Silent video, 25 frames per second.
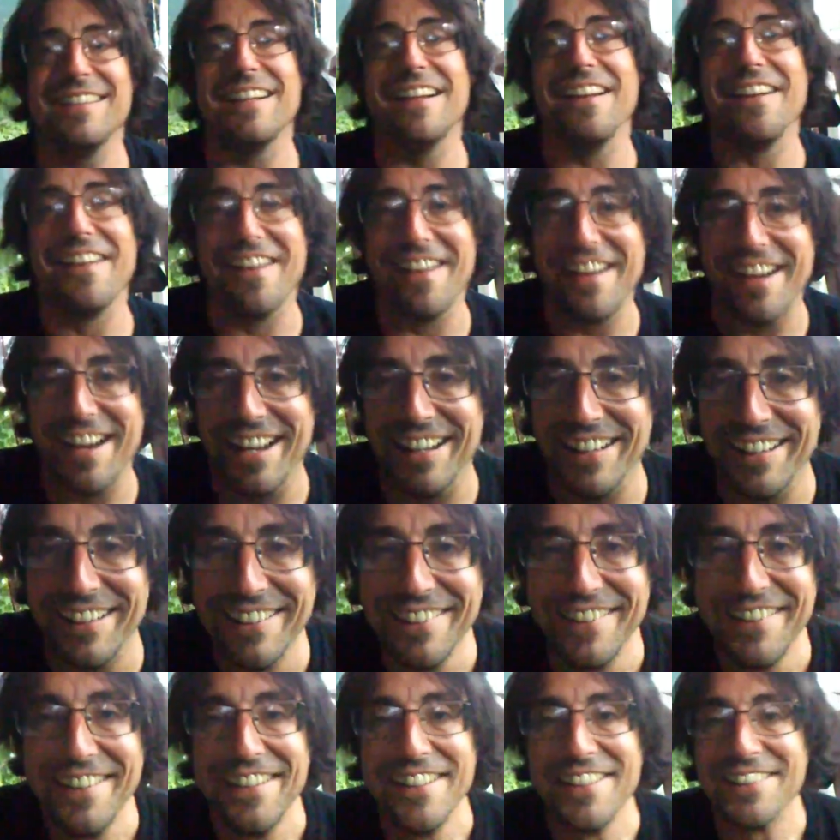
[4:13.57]
Alright,
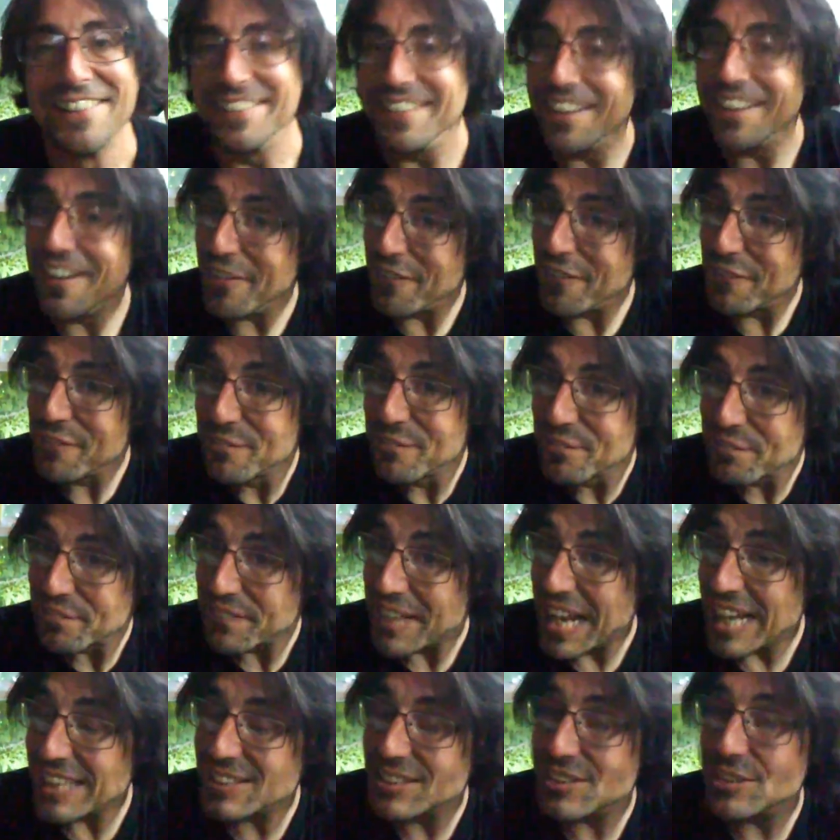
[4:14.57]
so
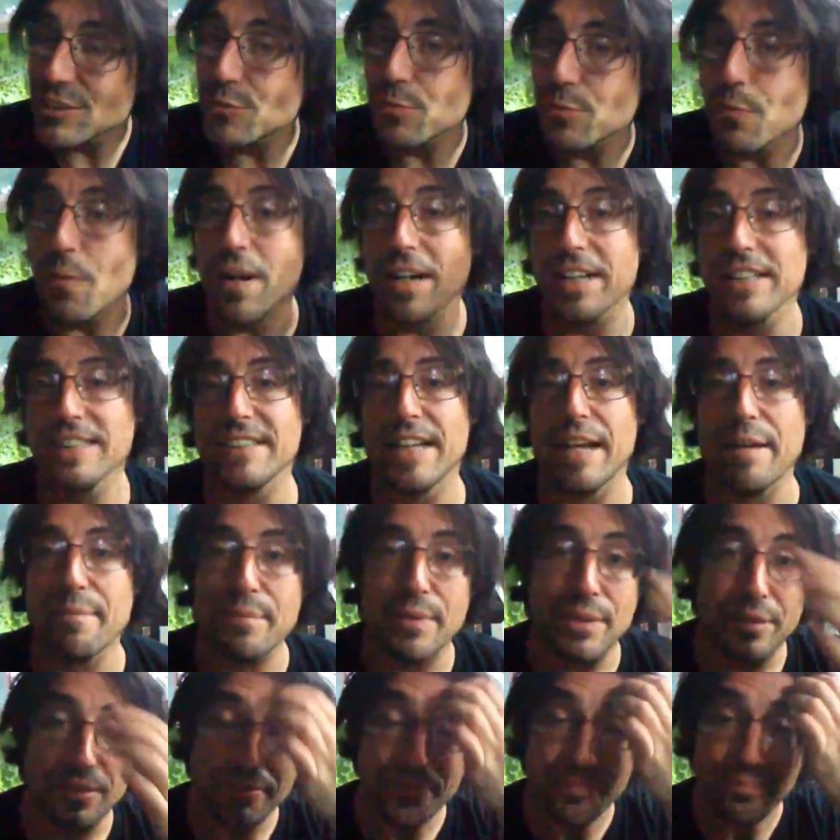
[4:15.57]
that's just one
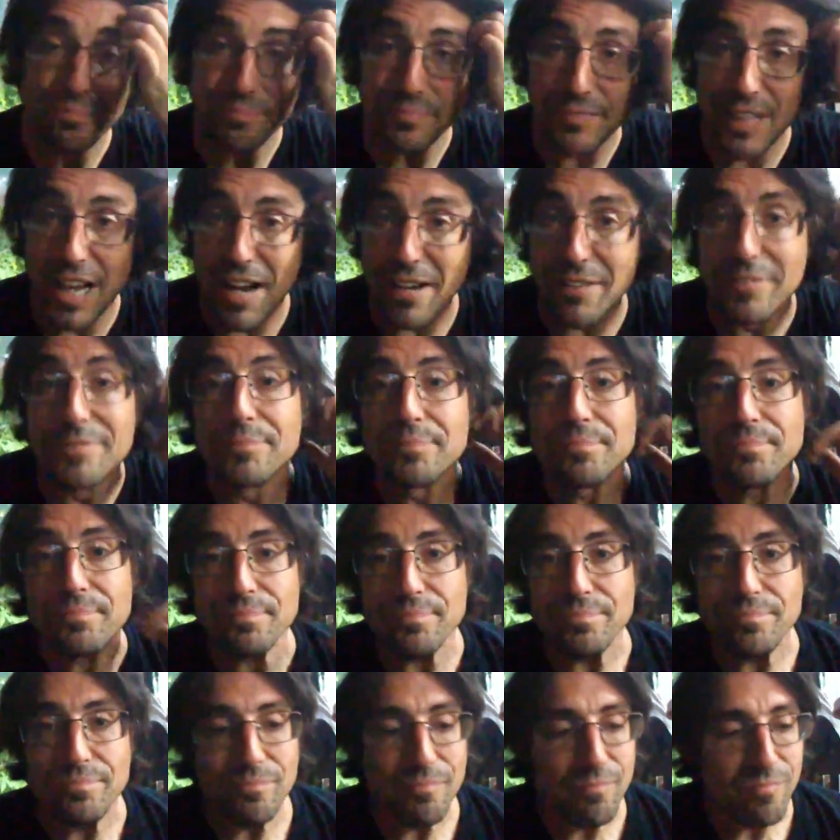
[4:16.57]
example. Now,
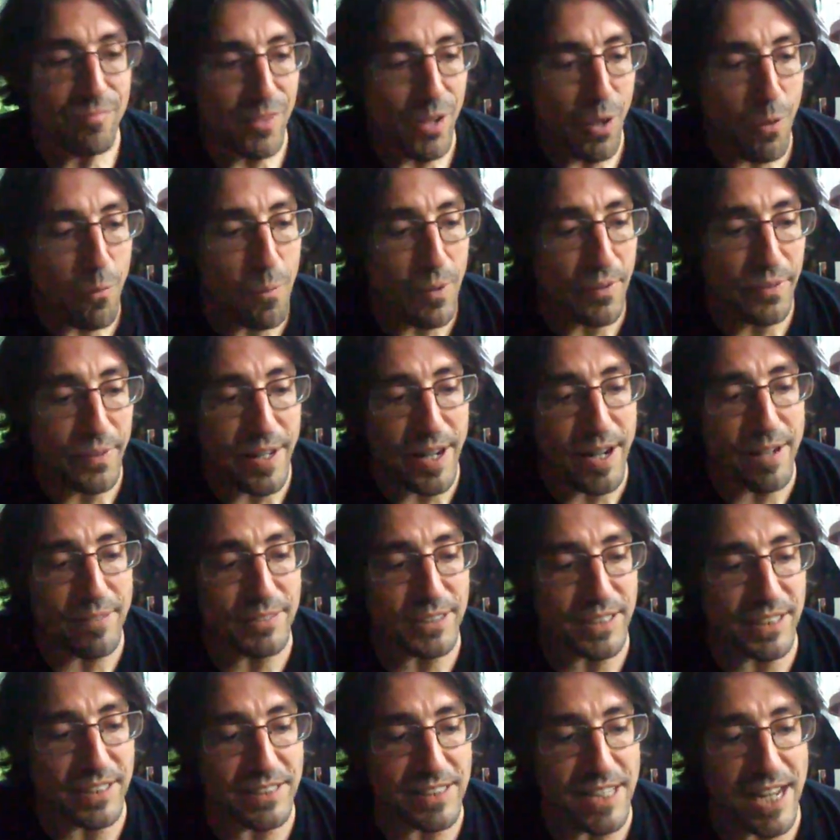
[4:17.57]
one thing I
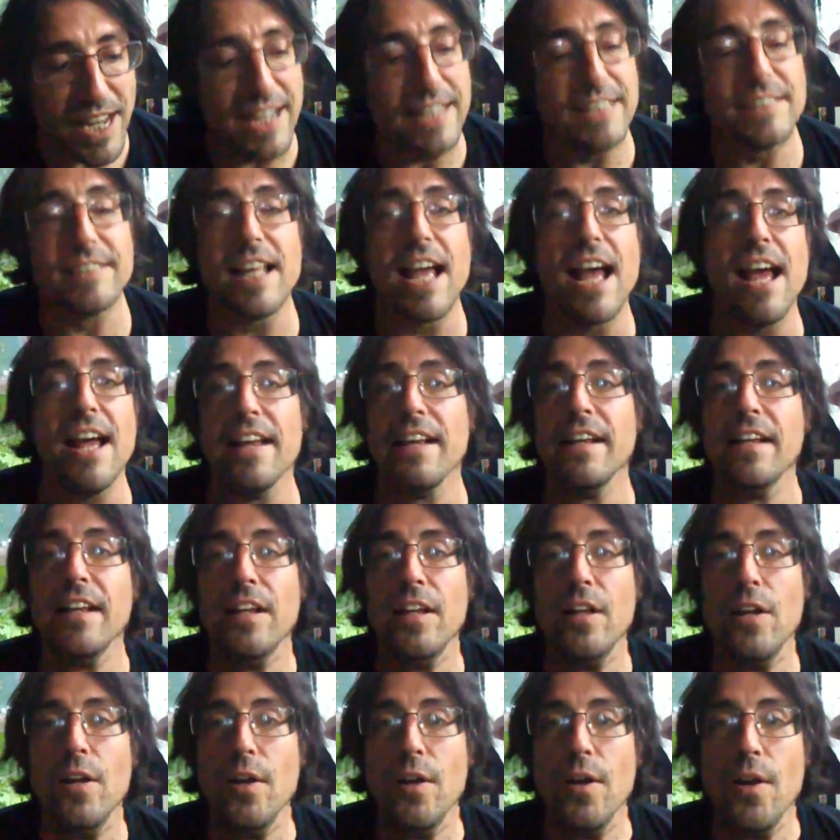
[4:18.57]
was going to say is that
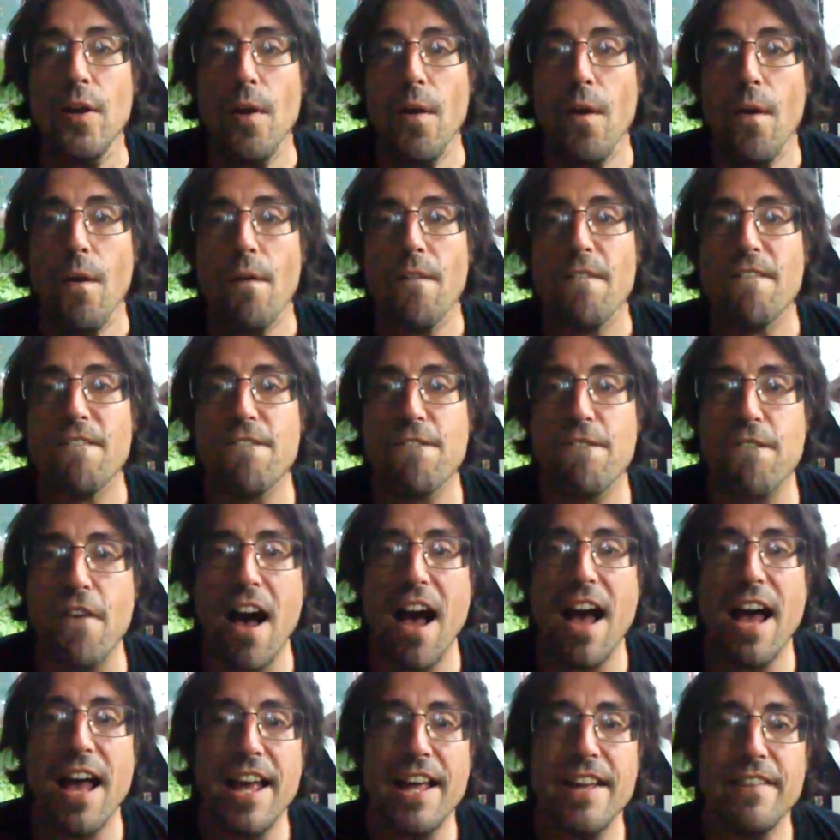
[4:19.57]

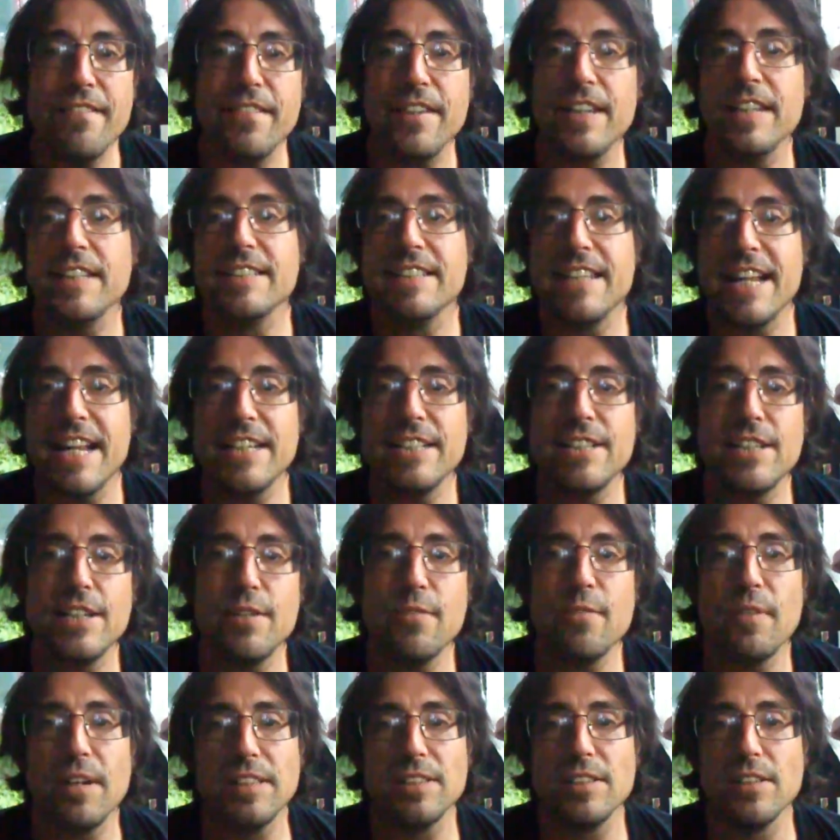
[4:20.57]
5, in tension
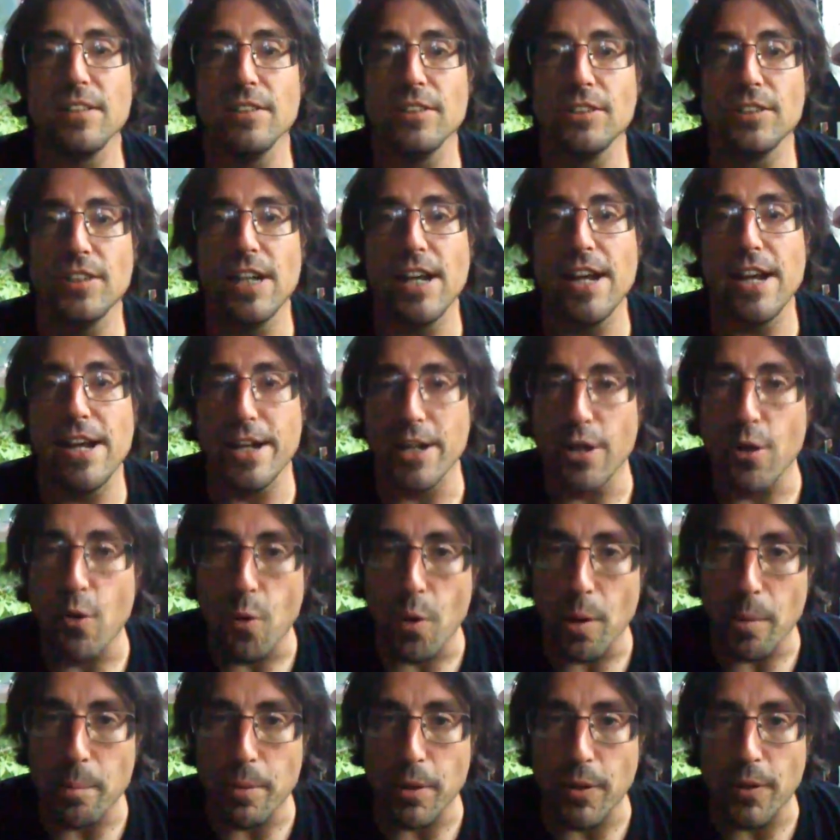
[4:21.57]
and resolution and in
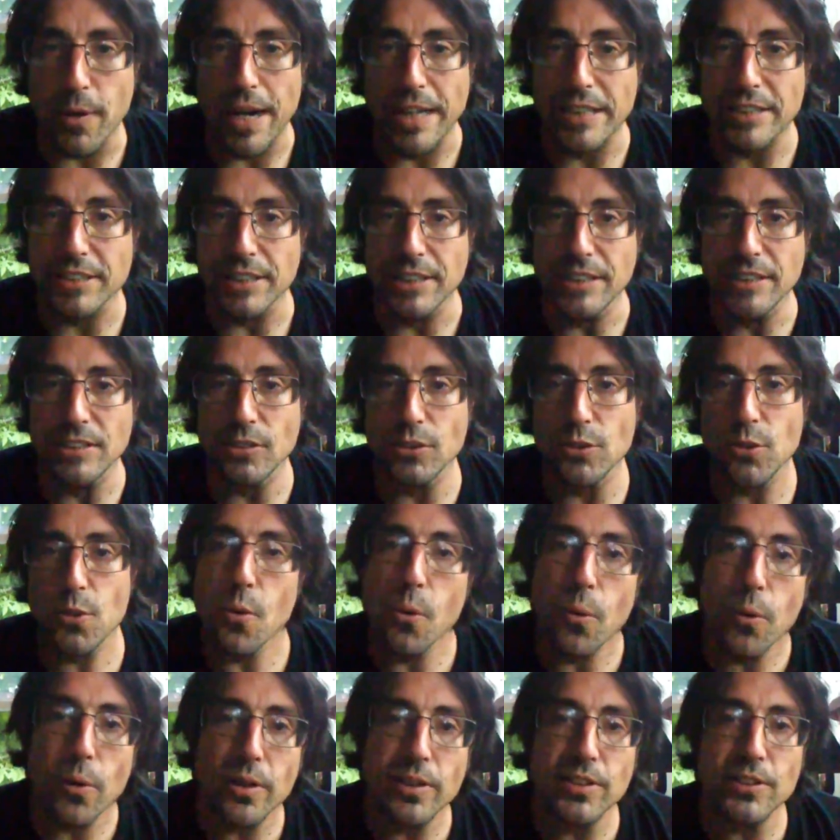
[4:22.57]
chord progressions,
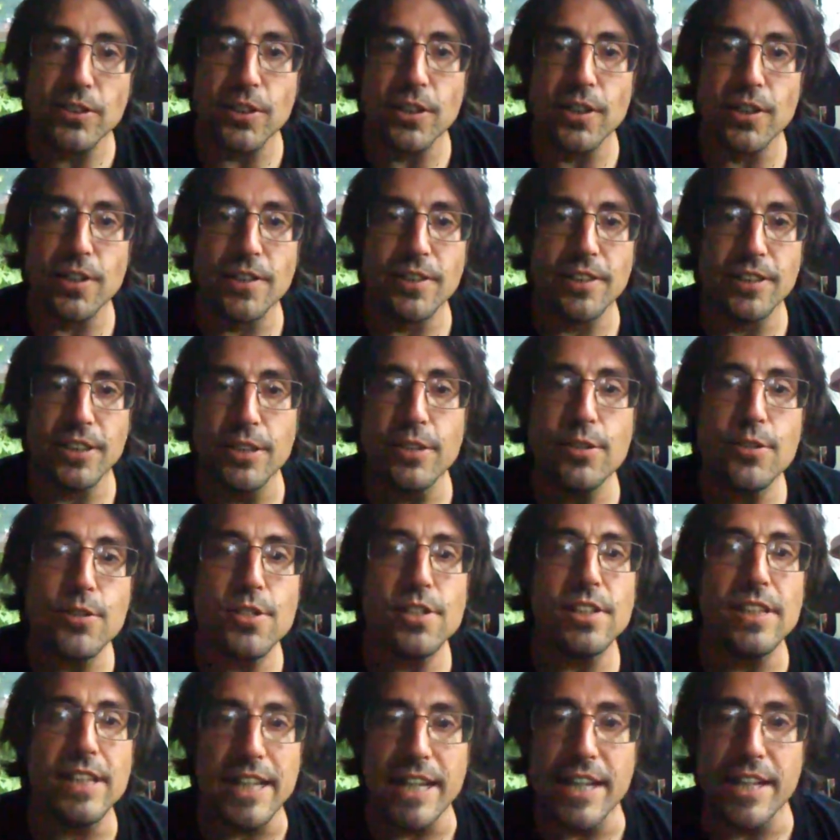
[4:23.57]
chords are
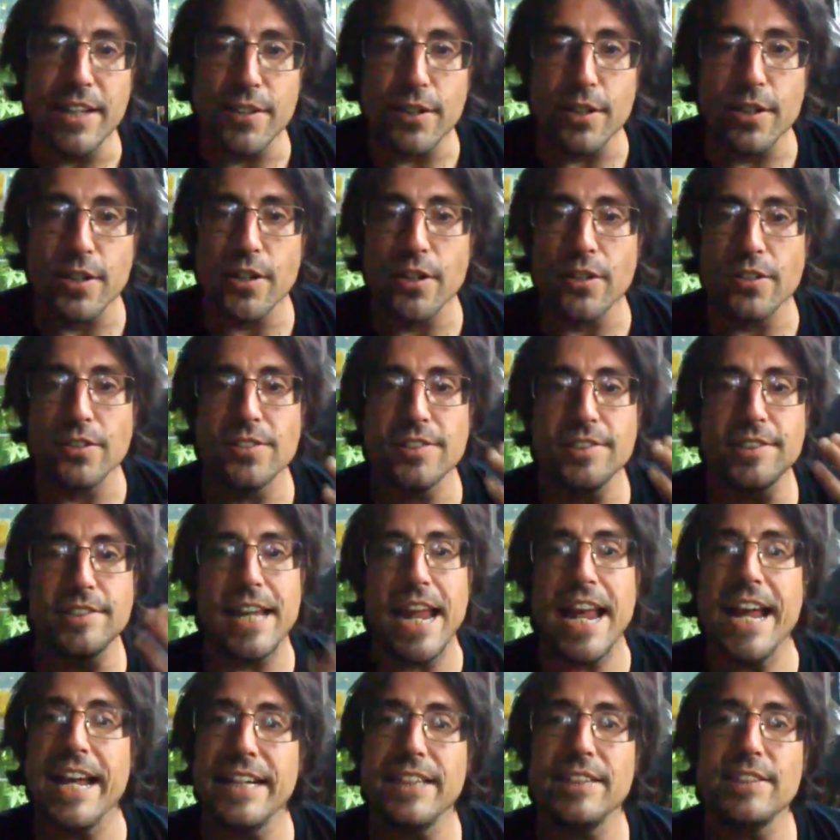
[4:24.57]
usually either
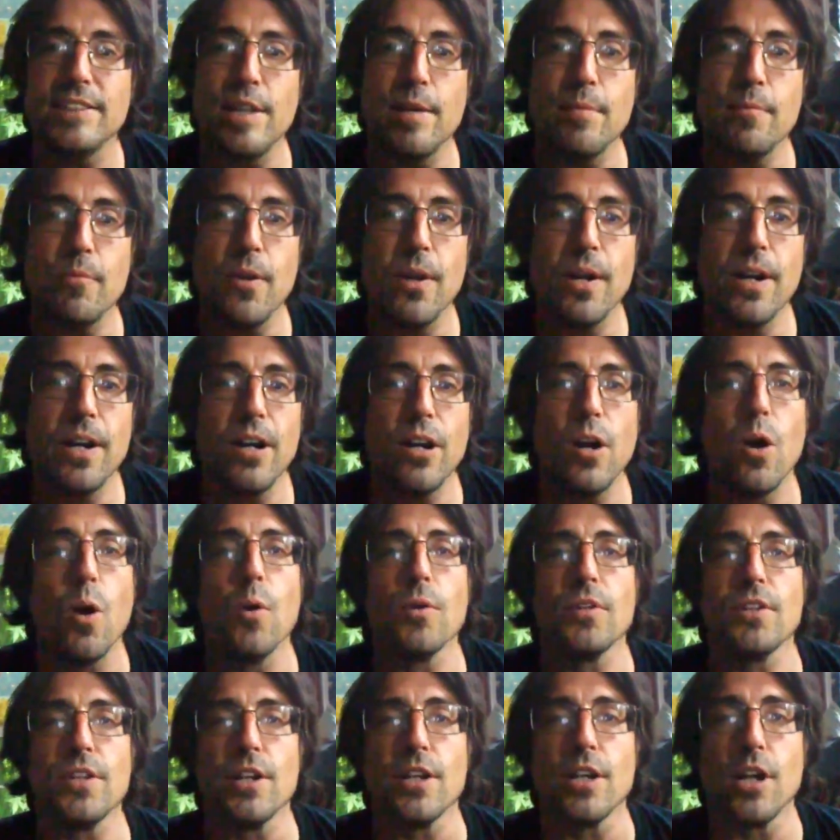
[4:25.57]
staying somewhere
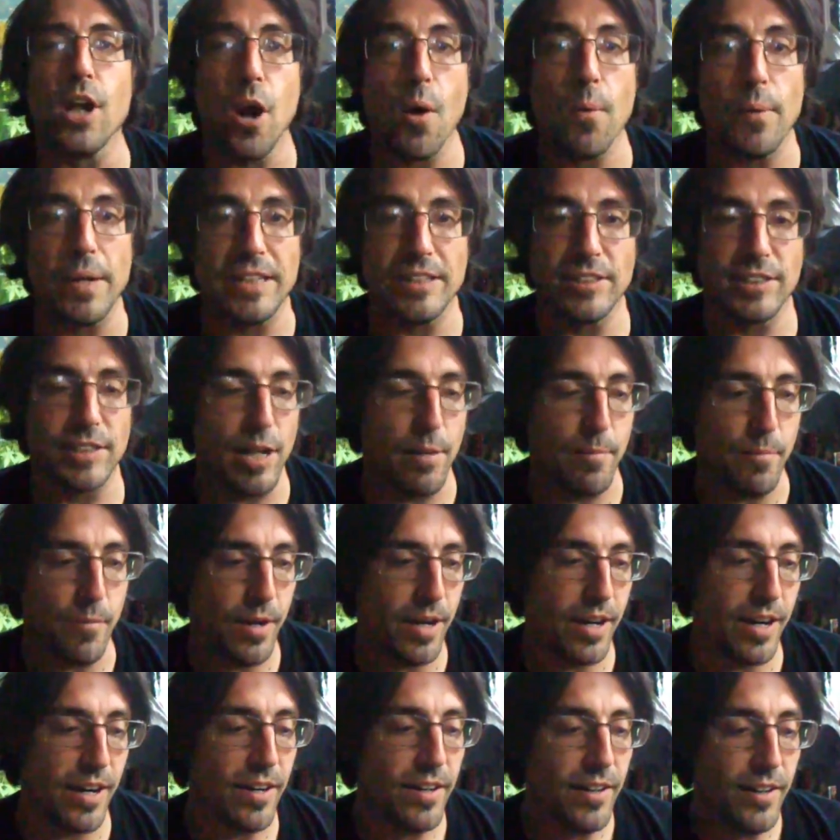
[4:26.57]
or they're going
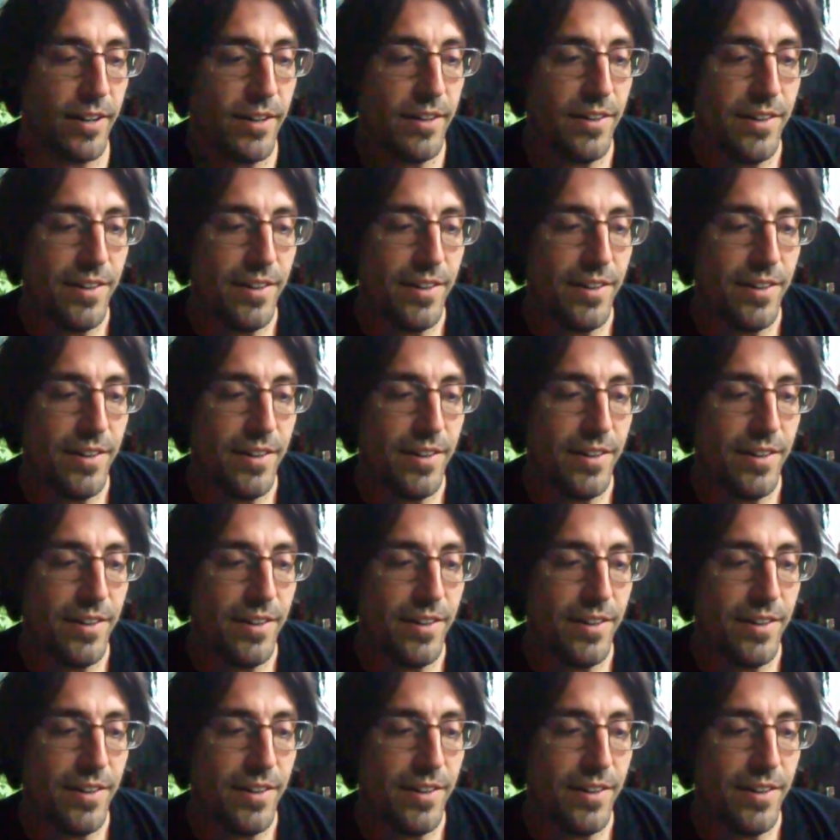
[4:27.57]
somewhere.